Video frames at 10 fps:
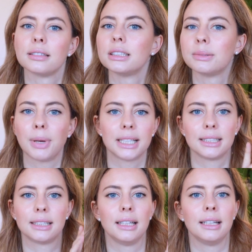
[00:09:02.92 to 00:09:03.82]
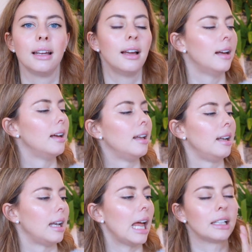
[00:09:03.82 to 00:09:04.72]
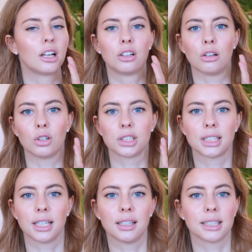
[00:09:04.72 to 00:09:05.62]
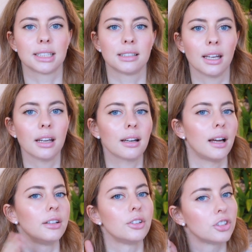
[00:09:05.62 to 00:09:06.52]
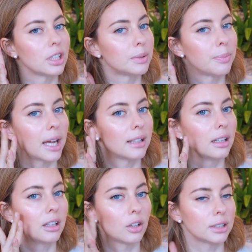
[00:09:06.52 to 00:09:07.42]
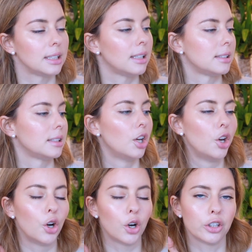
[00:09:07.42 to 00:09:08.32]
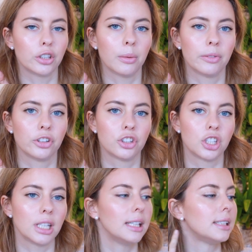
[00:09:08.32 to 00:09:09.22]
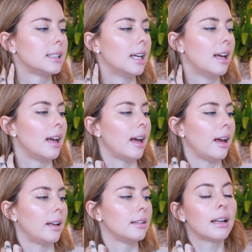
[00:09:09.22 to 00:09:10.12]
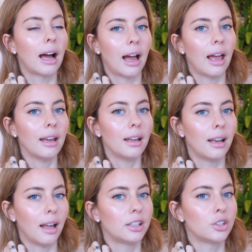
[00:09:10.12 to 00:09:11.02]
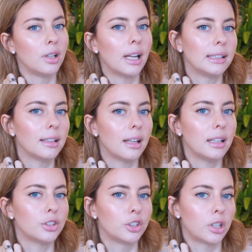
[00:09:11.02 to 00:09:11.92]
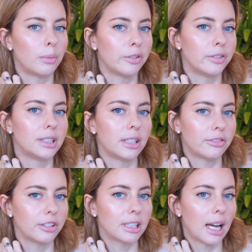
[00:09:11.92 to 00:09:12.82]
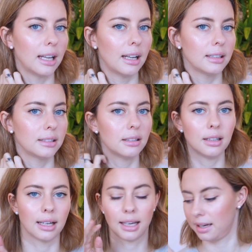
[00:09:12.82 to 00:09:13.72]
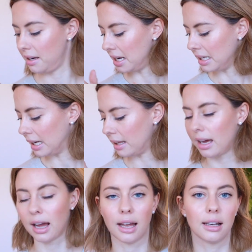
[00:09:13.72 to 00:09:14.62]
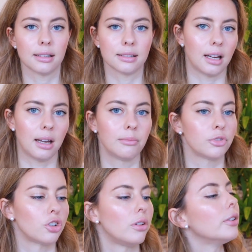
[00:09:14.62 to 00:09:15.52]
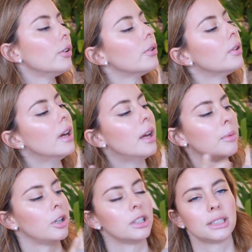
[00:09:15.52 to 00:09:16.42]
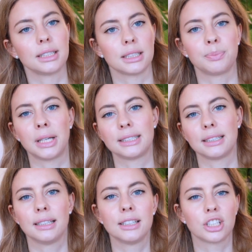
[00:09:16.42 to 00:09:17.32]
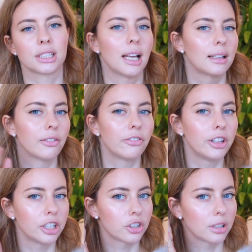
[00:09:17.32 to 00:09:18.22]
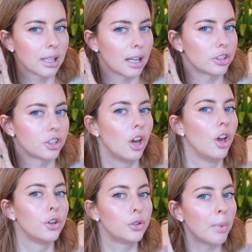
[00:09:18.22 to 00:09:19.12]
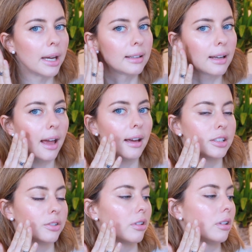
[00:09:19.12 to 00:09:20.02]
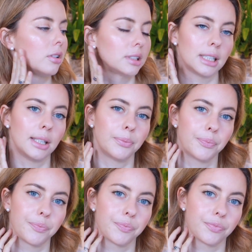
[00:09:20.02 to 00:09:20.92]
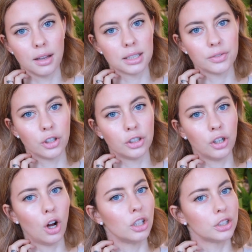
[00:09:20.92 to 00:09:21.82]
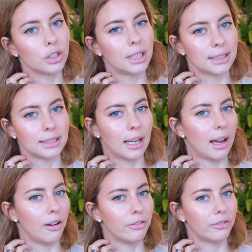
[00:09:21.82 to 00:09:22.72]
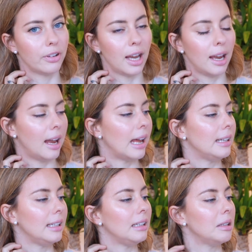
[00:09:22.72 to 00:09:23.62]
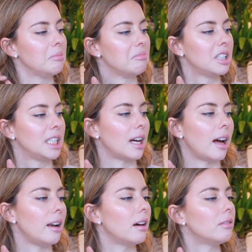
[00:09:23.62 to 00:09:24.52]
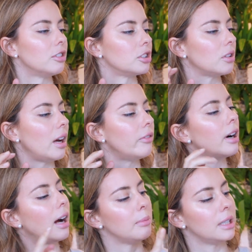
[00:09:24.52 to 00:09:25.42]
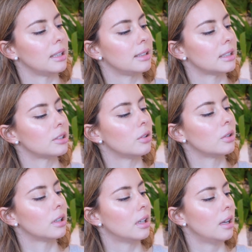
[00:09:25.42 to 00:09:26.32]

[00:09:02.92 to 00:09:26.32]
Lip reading: This is basically like a gloss in a stick, and you just pat the glossiness on top of your cheeks. And I like to layer that on top of a different highlighter, like any other highlighter I'm showing you, because this is basically just like the finishing touch to make it extra glossy. This one also doesn't have any color whatsoever. I mean, it does look